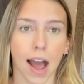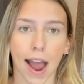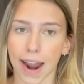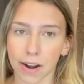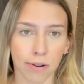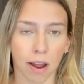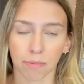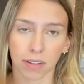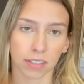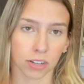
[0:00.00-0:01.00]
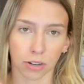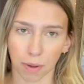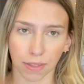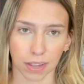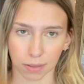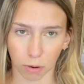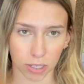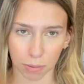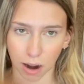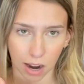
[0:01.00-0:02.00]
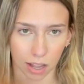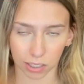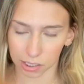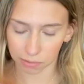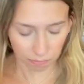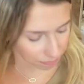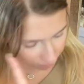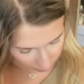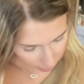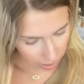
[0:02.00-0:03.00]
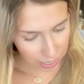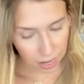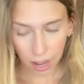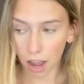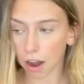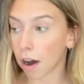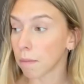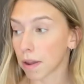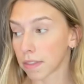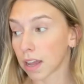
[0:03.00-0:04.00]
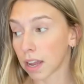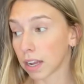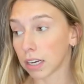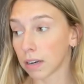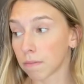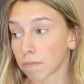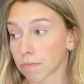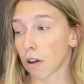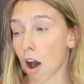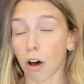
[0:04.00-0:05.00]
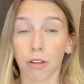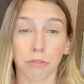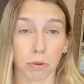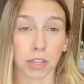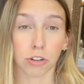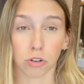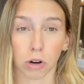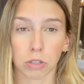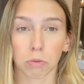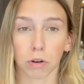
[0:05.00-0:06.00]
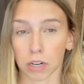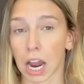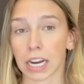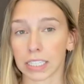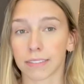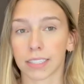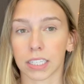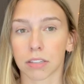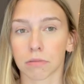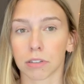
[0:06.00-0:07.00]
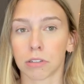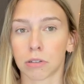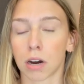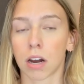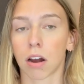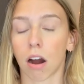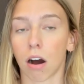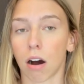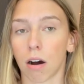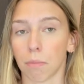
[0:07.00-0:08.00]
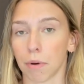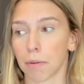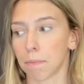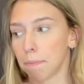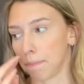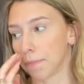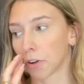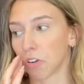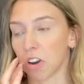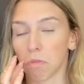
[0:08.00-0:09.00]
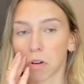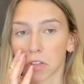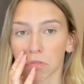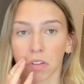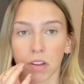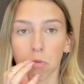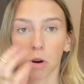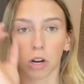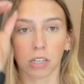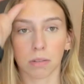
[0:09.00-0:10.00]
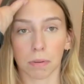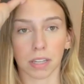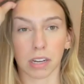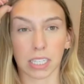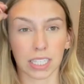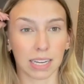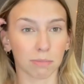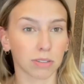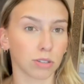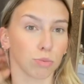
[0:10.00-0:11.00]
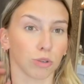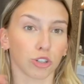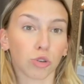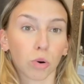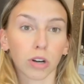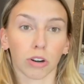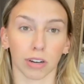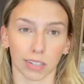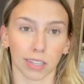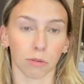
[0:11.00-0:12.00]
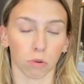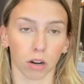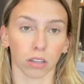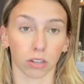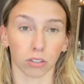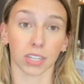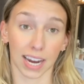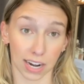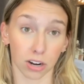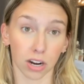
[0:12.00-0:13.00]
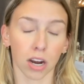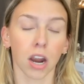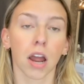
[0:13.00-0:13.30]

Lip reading: I'm concerned about that sports bra color. And then all three of the shorts were kind of see-through. The green ones really weren't, but they seemed super short. Granted, they were a little tighter.